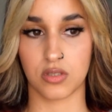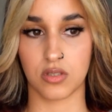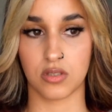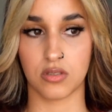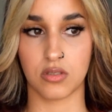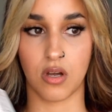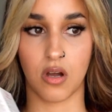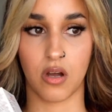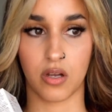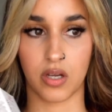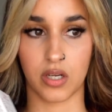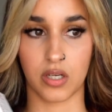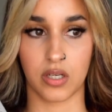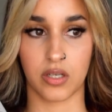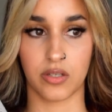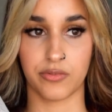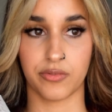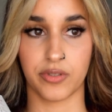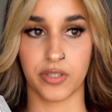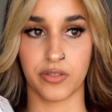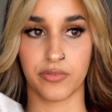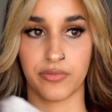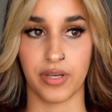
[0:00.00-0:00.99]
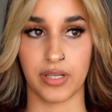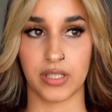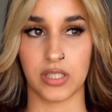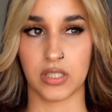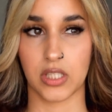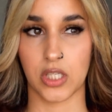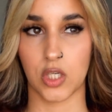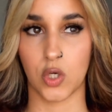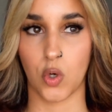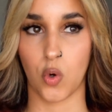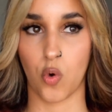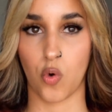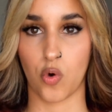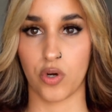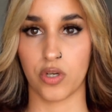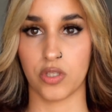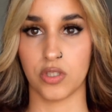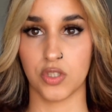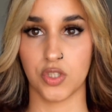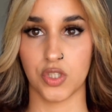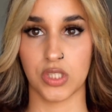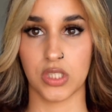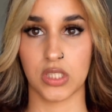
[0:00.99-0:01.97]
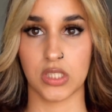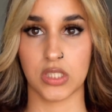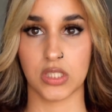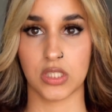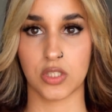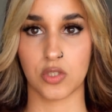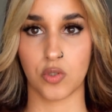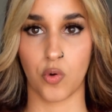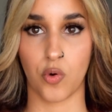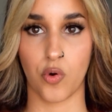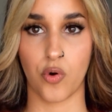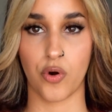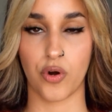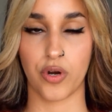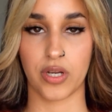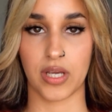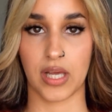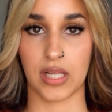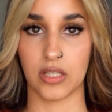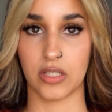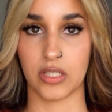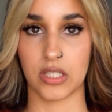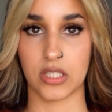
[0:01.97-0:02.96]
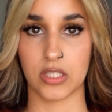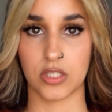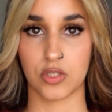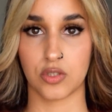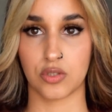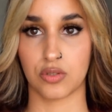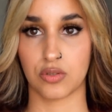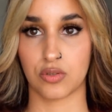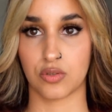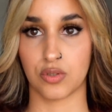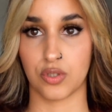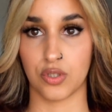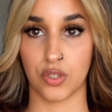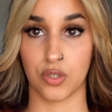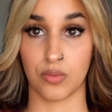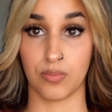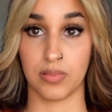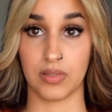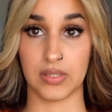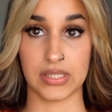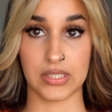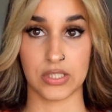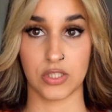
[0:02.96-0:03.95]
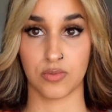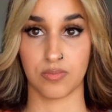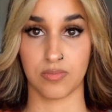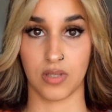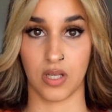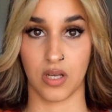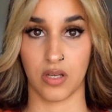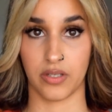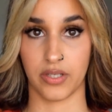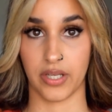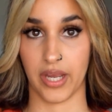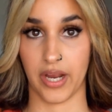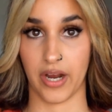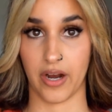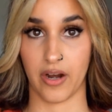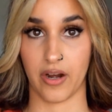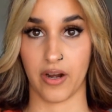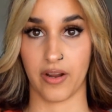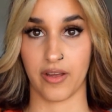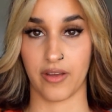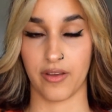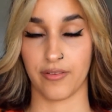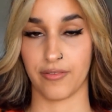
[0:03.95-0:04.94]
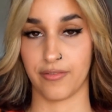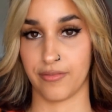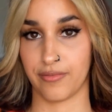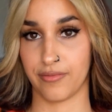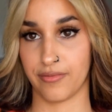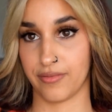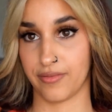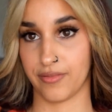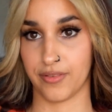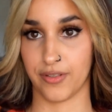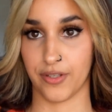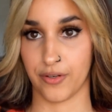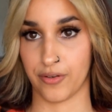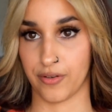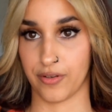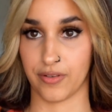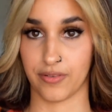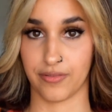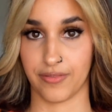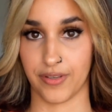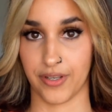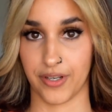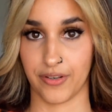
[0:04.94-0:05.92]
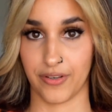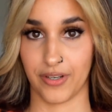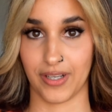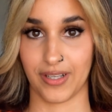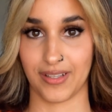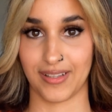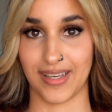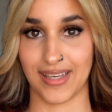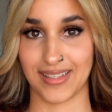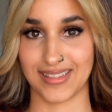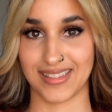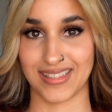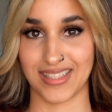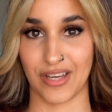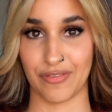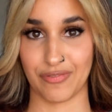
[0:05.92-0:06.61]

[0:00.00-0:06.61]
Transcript: not going to get rid of any like oranginess or yellowness to your bleached blonde hair if you're figuring that stuff